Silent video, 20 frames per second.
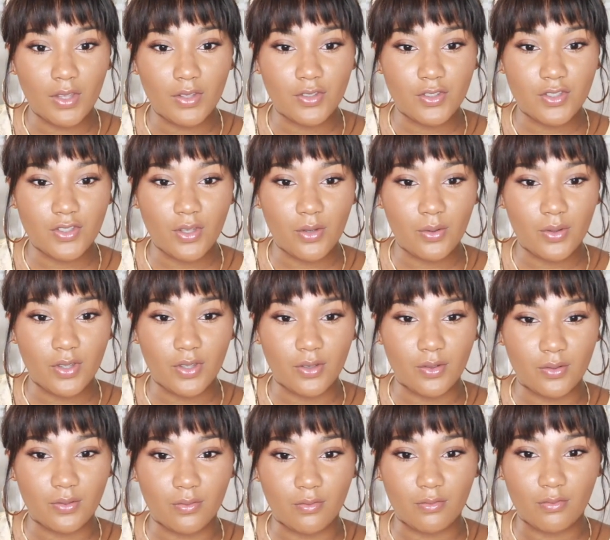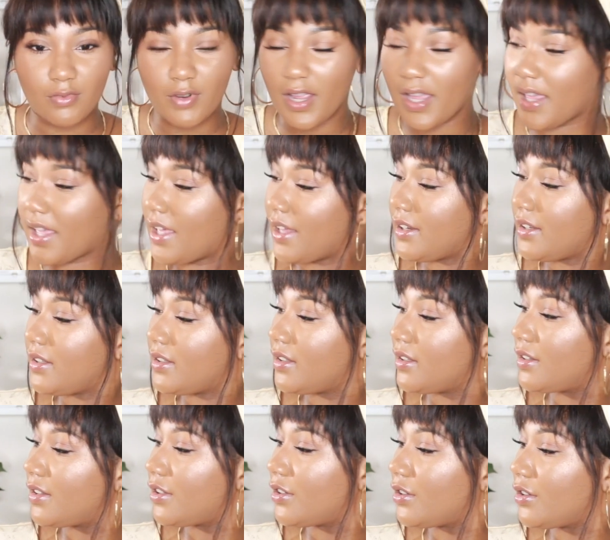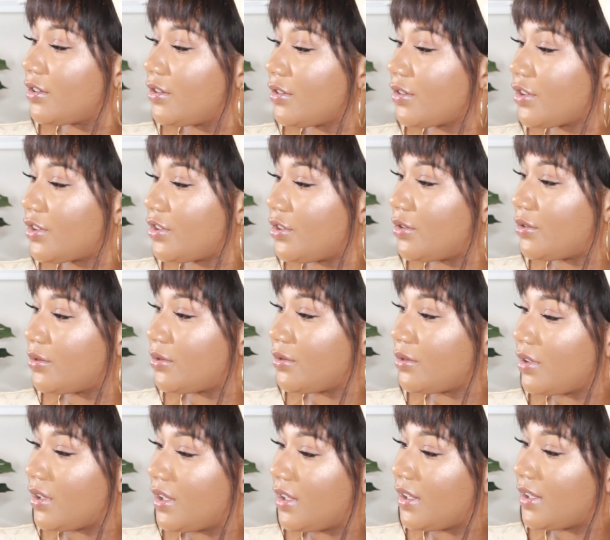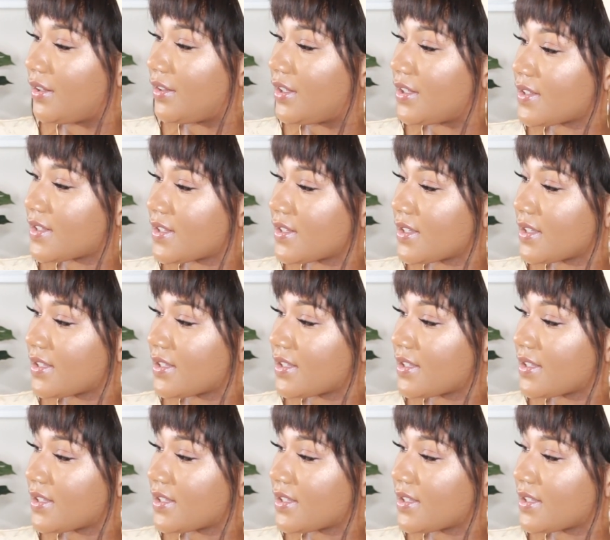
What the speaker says: So cute. Red, little, cute. This is